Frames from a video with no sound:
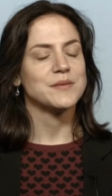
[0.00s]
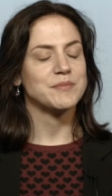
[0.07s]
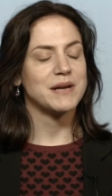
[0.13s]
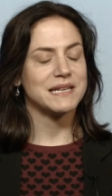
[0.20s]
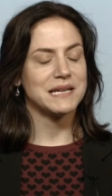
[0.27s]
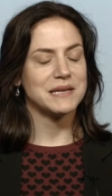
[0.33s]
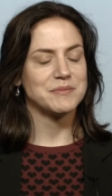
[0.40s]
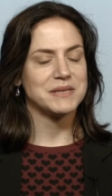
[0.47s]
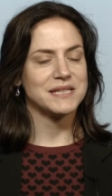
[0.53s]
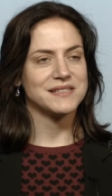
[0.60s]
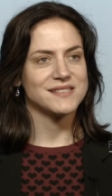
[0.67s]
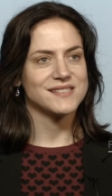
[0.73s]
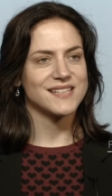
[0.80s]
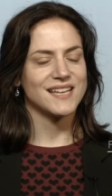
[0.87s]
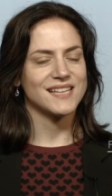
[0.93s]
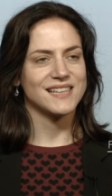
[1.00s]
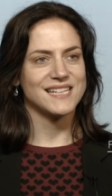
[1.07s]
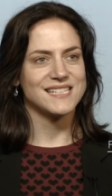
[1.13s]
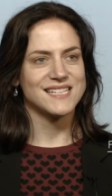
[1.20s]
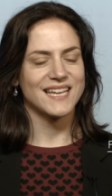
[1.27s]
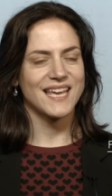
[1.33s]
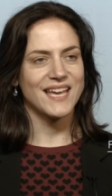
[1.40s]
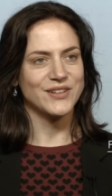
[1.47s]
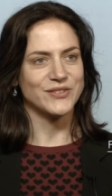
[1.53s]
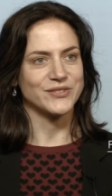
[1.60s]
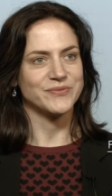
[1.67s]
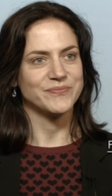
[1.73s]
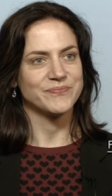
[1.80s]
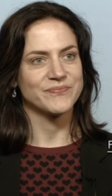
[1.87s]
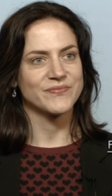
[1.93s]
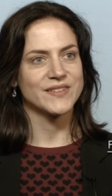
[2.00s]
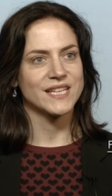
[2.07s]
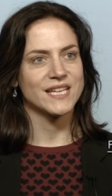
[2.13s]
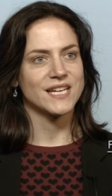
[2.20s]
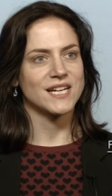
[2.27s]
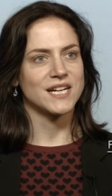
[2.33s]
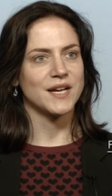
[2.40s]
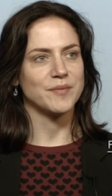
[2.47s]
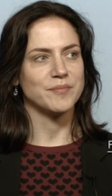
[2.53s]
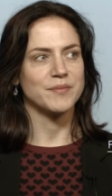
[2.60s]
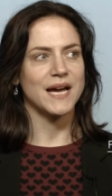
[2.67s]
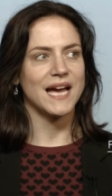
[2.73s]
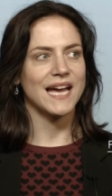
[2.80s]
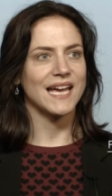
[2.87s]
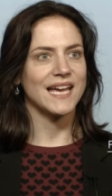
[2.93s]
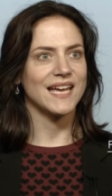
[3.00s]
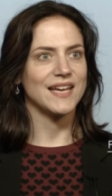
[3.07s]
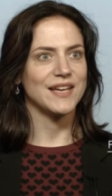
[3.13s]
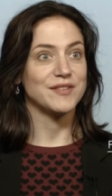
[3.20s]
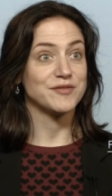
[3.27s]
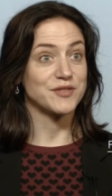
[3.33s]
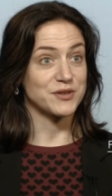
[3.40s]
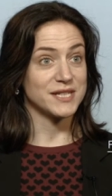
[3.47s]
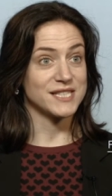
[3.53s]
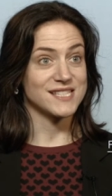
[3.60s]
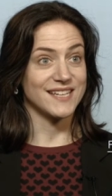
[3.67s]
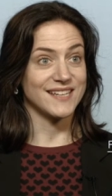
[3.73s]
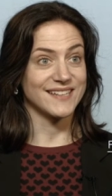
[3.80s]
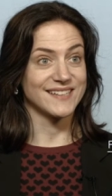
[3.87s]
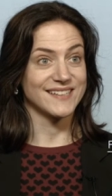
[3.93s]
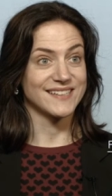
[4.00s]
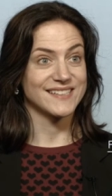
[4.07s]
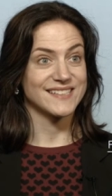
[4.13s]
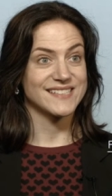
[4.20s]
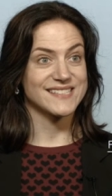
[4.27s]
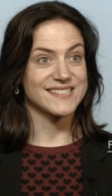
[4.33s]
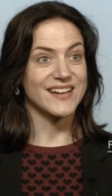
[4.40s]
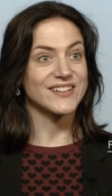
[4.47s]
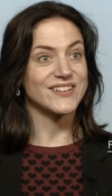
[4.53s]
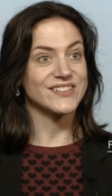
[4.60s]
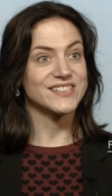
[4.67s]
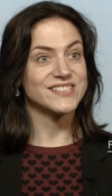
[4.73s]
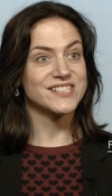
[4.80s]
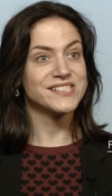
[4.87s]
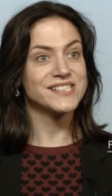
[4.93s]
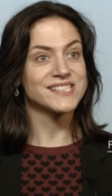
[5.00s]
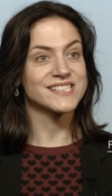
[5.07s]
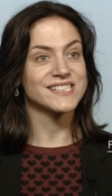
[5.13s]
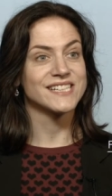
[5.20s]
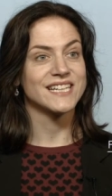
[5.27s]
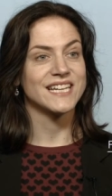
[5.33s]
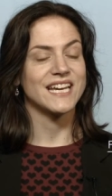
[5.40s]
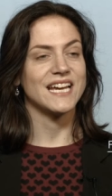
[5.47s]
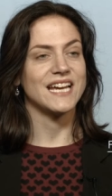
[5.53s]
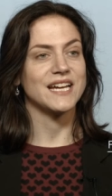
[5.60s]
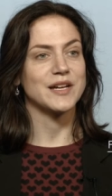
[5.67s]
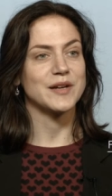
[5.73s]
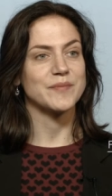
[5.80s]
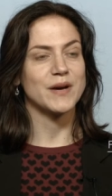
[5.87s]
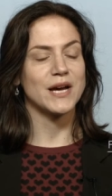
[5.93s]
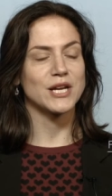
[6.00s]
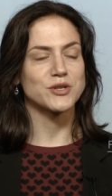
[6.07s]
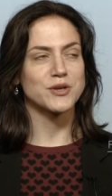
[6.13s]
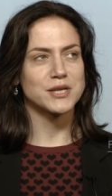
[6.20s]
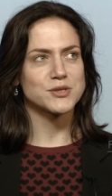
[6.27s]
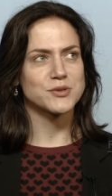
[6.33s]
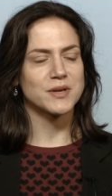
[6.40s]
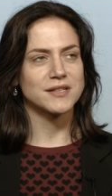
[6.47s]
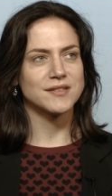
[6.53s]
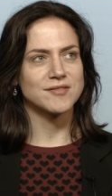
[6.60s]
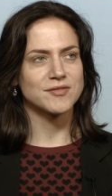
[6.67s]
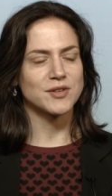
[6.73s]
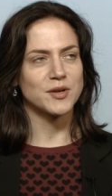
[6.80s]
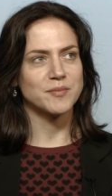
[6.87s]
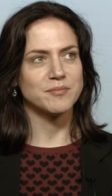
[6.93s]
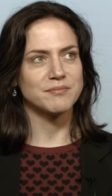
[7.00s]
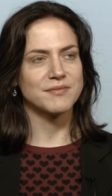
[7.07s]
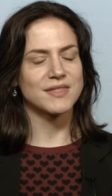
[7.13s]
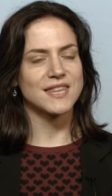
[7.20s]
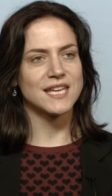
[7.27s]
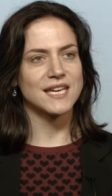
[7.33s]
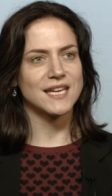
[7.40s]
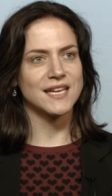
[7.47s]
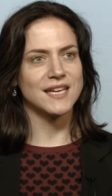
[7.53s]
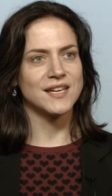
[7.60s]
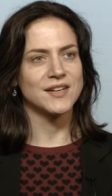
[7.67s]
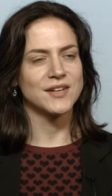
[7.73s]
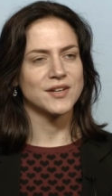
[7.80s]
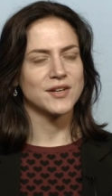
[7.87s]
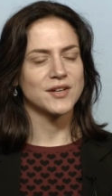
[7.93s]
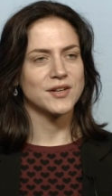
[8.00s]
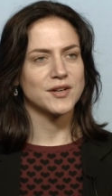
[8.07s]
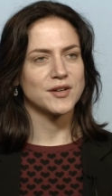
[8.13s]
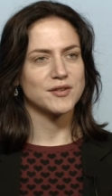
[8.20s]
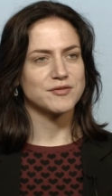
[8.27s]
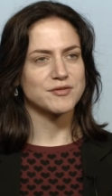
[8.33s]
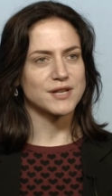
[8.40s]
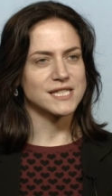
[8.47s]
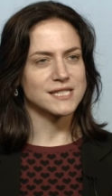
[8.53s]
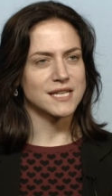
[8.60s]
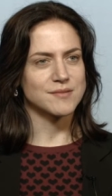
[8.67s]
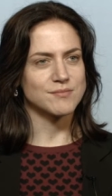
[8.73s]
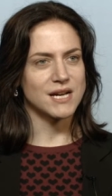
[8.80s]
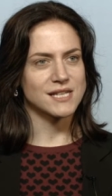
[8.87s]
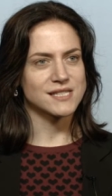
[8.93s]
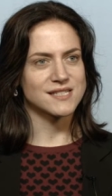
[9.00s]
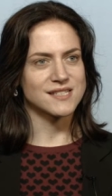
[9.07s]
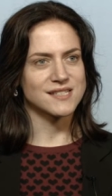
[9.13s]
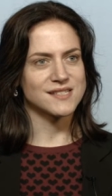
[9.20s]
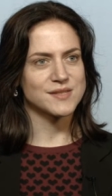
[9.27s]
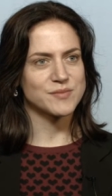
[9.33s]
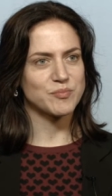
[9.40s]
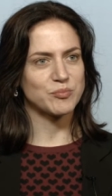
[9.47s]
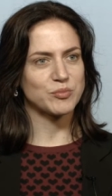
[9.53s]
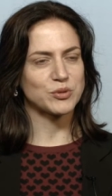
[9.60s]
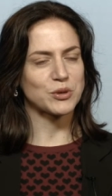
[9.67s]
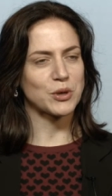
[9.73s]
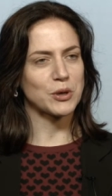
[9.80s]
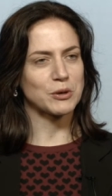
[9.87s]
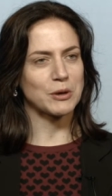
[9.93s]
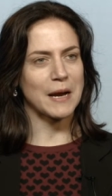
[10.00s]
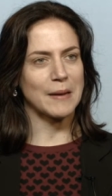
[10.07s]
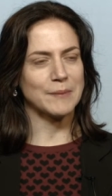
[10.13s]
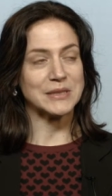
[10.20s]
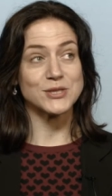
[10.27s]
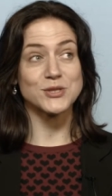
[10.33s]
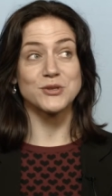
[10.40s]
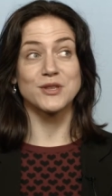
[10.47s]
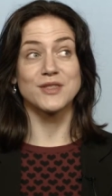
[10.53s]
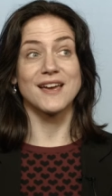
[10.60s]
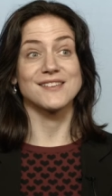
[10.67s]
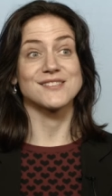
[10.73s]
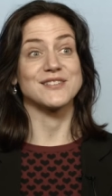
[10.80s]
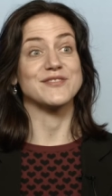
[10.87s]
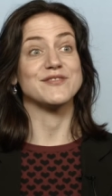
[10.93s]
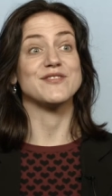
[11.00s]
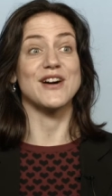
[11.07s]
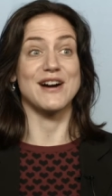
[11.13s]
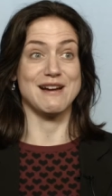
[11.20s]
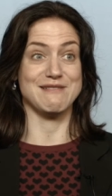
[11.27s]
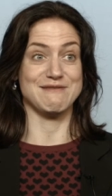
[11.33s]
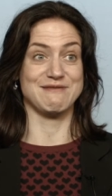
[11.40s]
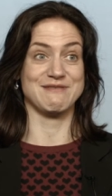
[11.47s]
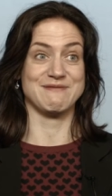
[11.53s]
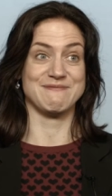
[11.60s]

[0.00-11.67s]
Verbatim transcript: My name is Anita Caon. I'm a forensic psychologist. Um, I graduated from the Forensic Masters program in 2005.